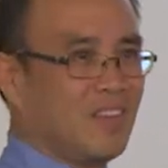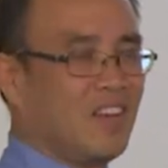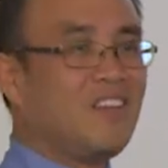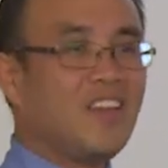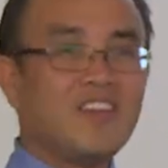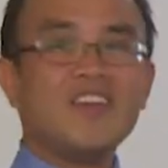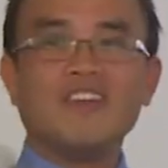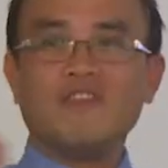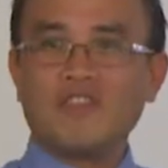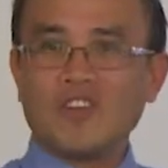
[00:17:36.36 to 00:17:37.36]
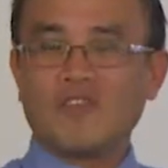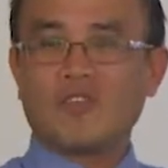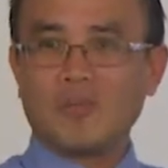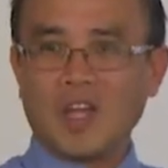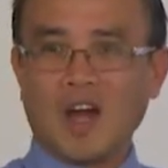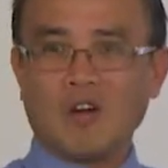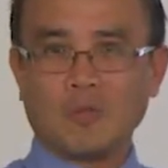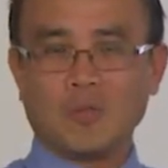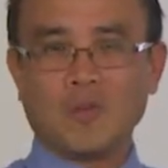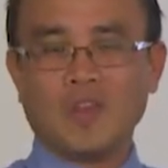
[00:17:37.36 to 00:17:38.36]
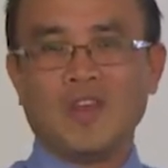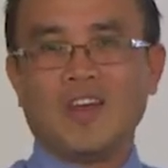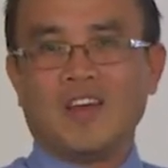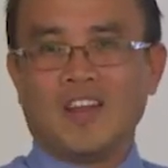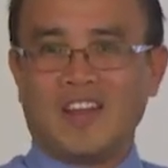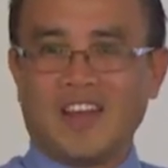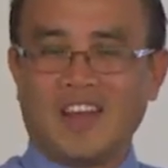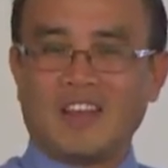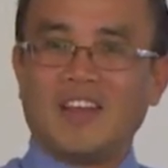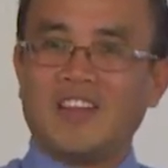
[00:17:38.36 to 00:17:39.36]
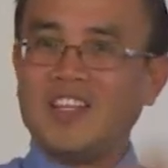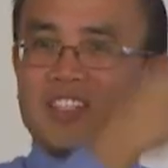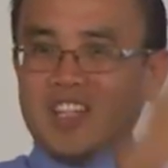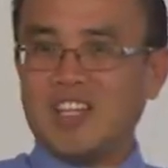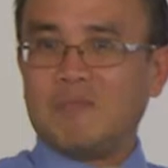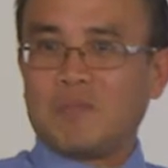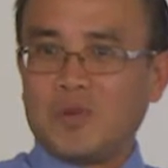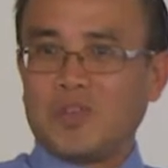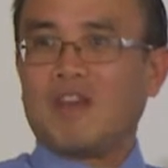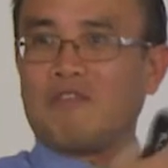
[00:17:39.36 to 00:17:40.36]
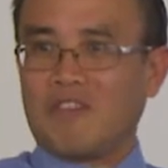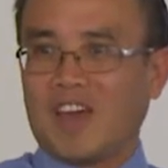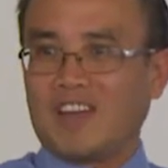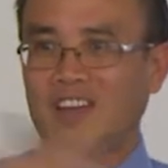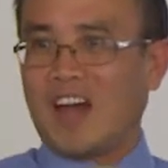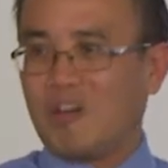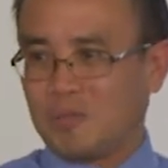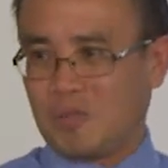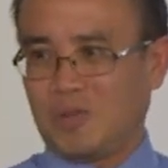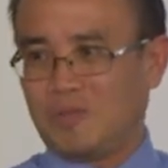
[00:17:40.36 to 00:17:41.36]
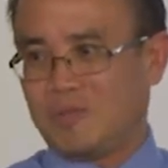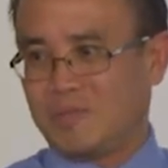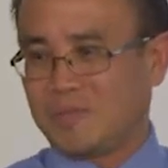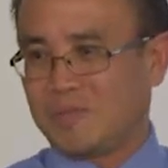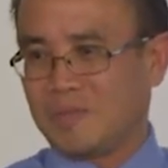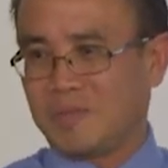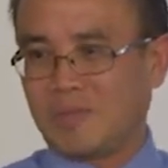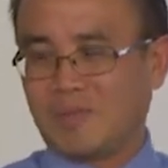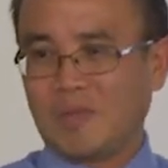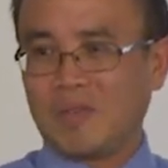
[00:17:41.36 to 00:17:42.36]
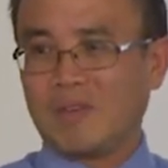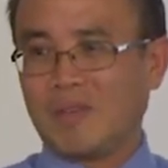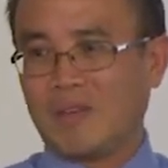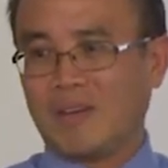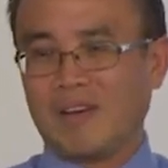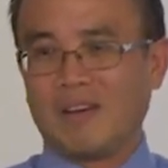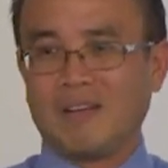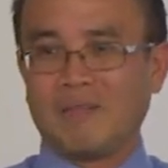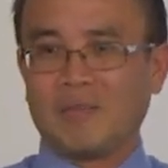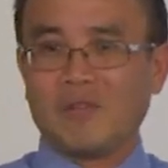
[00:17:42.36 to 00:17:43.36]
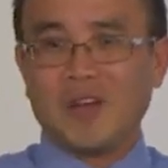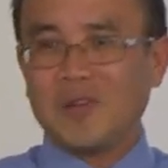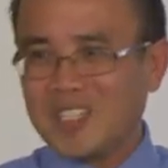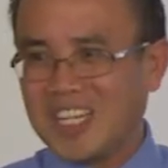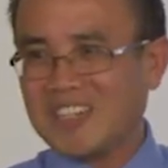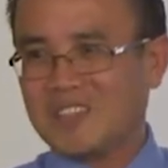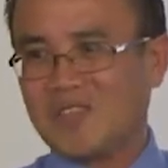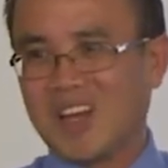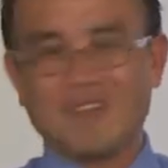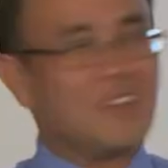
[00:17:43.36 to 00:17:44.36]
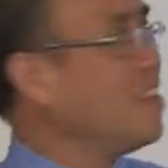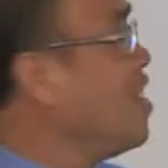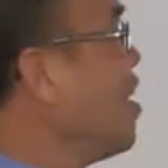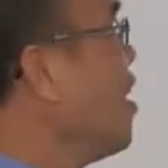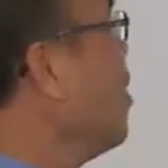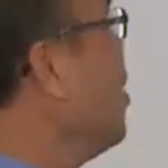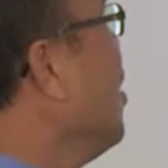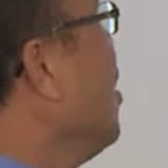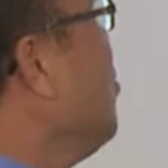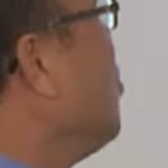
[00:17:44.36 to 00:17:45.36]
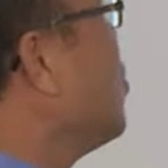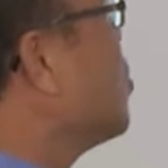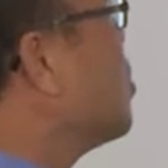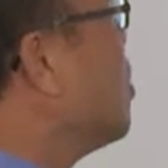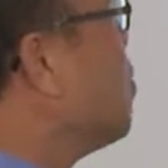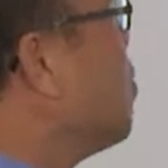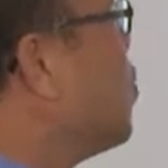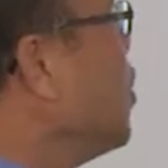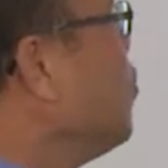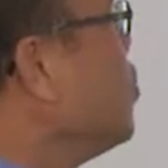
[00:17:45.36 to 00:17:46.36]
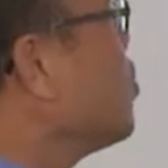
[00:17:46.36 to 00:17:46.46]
And then they infer from the output that this input affect the output. But we are not satisfied with that because previous